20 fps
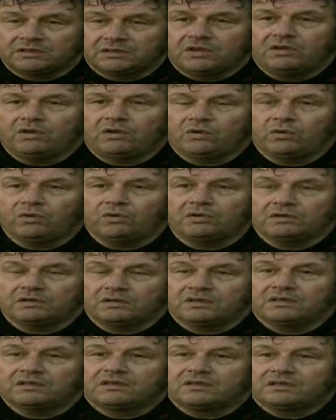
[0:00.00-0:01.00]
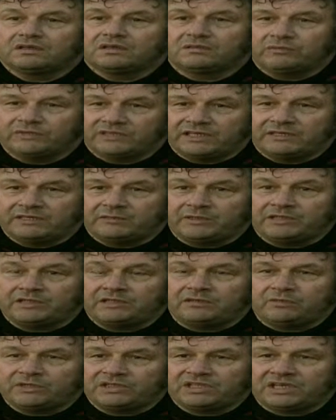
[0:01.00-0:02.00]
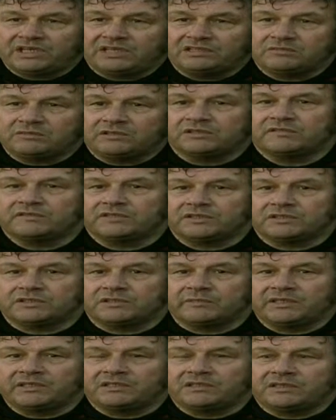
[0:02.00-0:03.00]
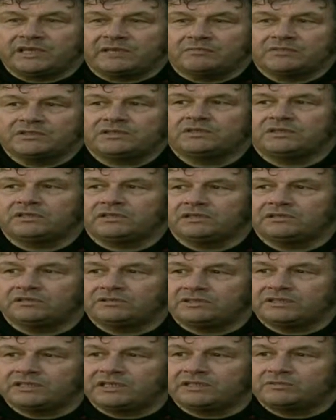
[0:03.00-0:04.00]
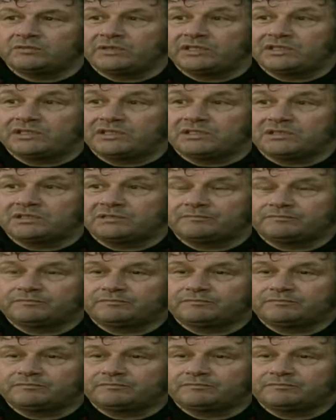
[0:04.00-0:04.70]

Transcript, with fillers: Or we take him in, in which case the fish is going to be condemned. You're going to lose a day's wages.